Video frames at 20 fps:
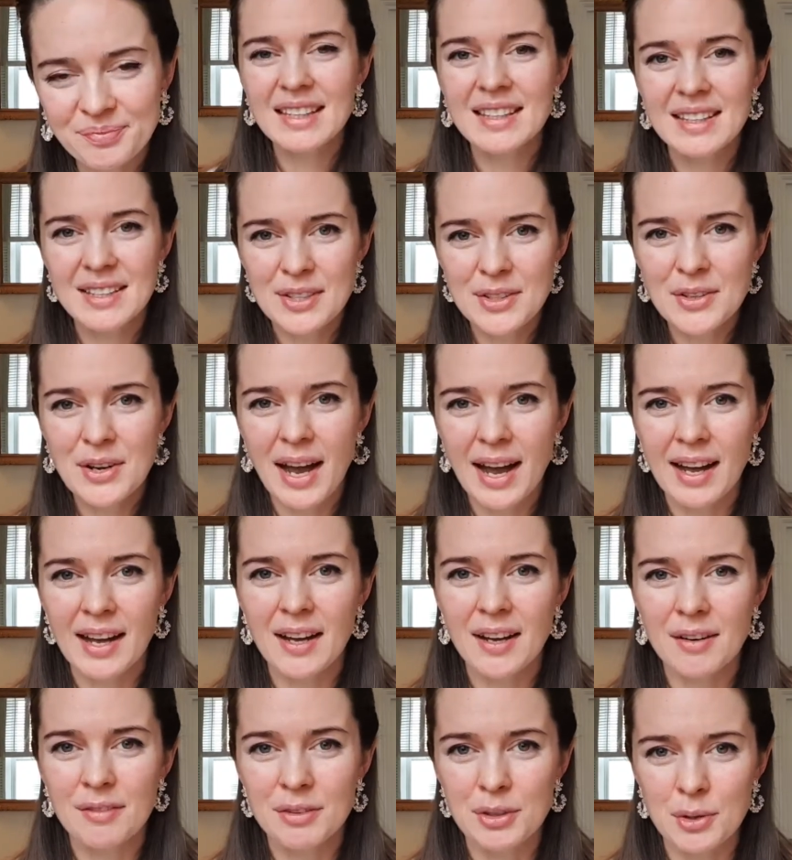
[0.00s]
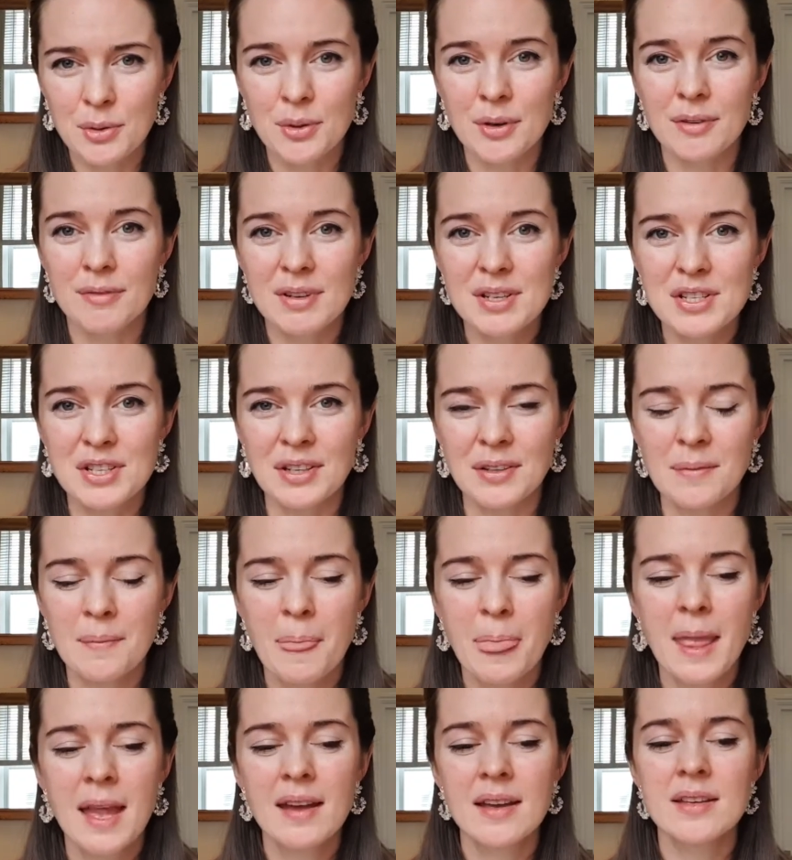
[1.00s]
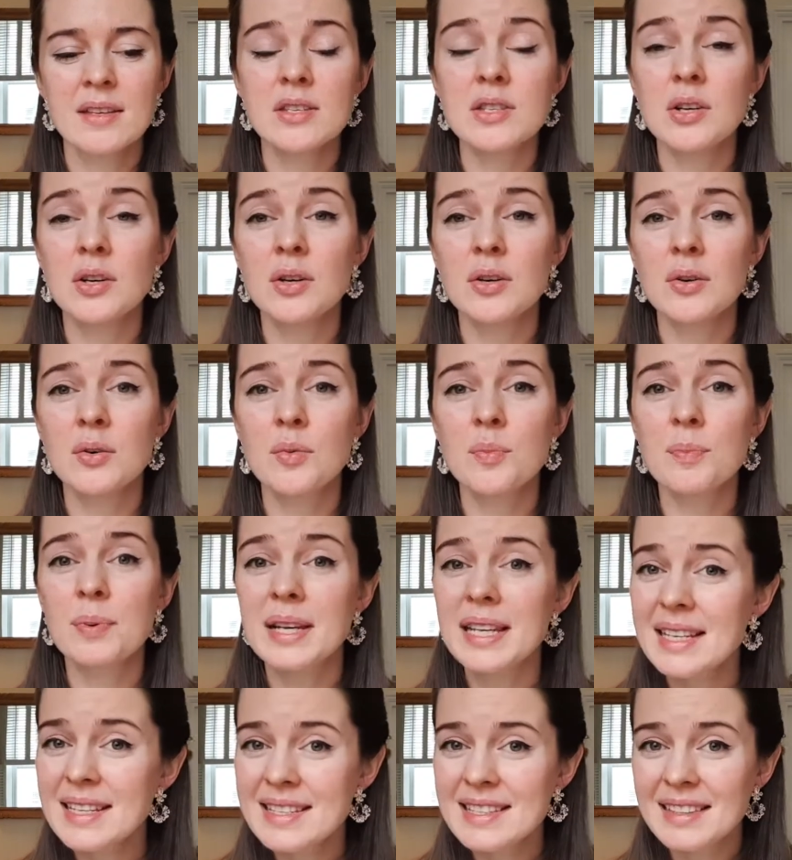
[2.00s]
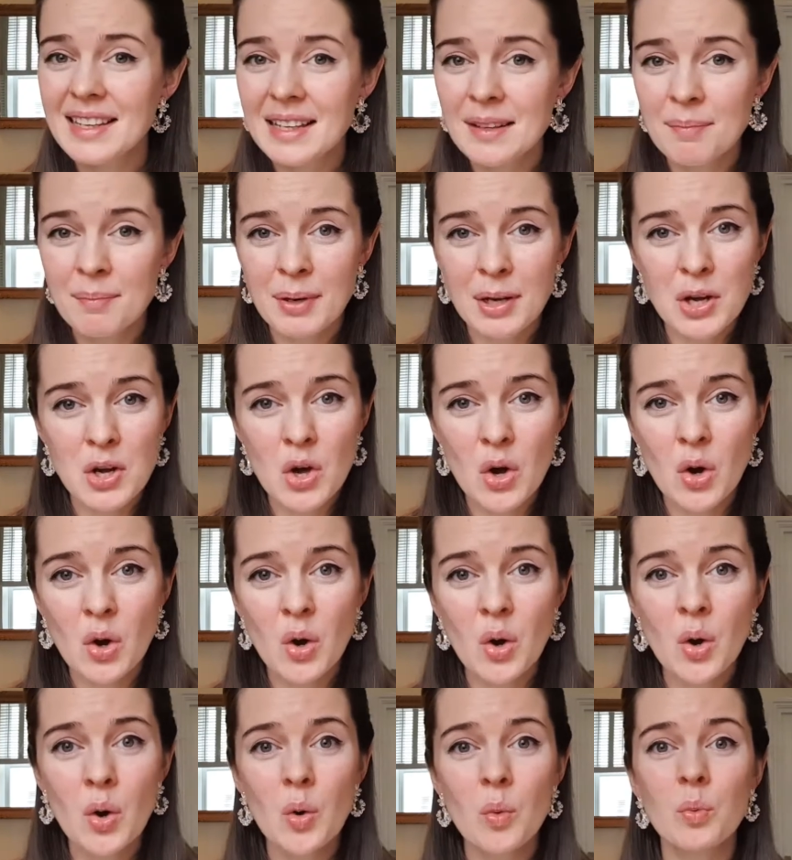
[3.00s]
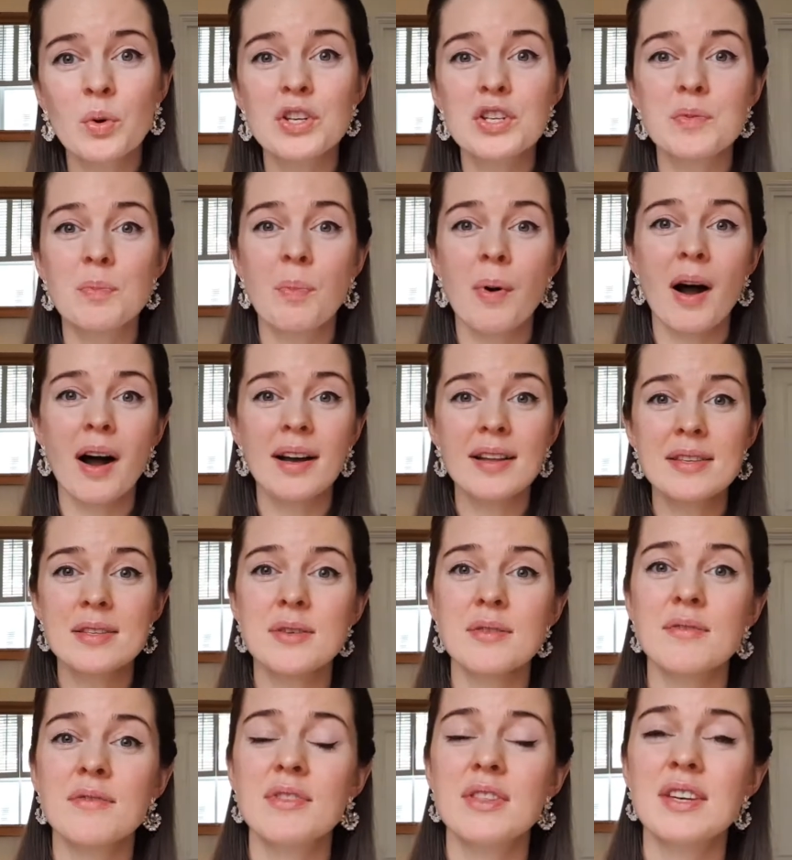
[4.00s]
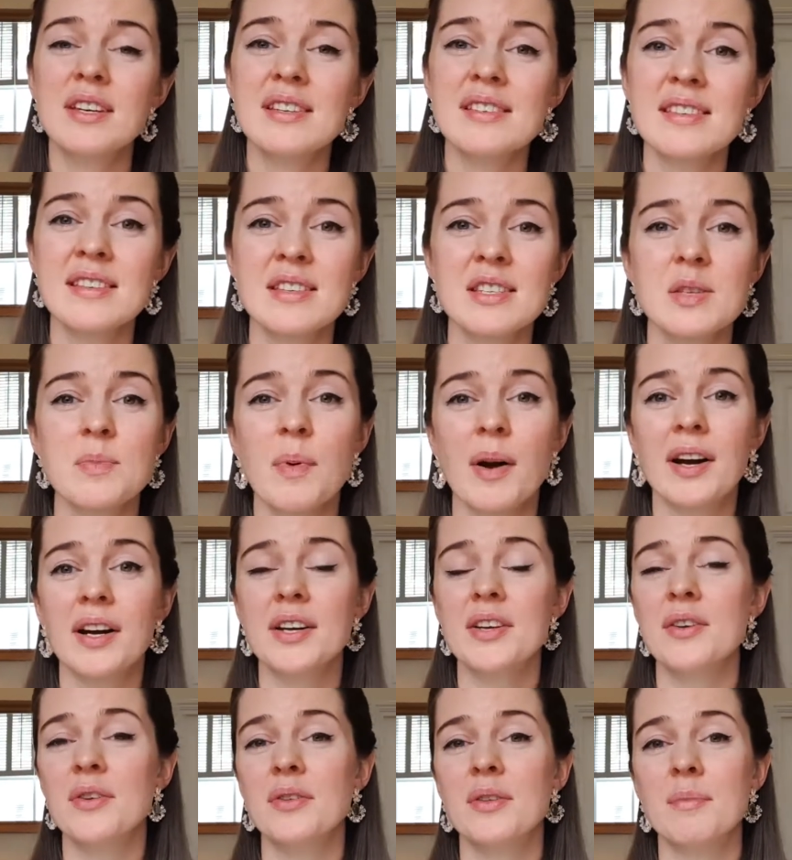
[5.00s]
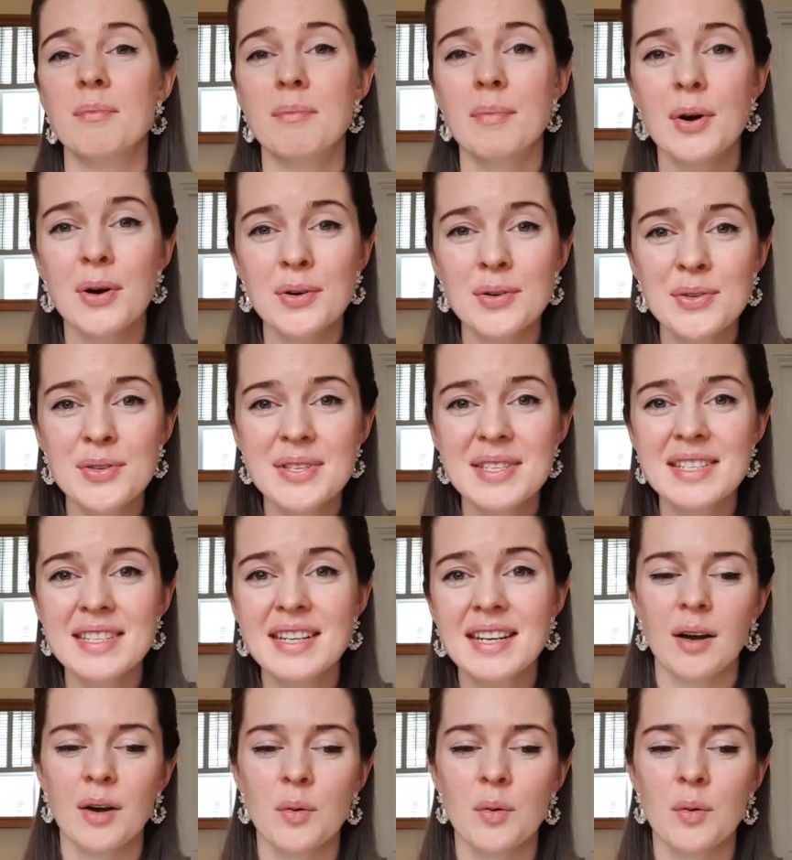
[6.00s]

You have your vision. So please let me know which parts of this inspired you the most,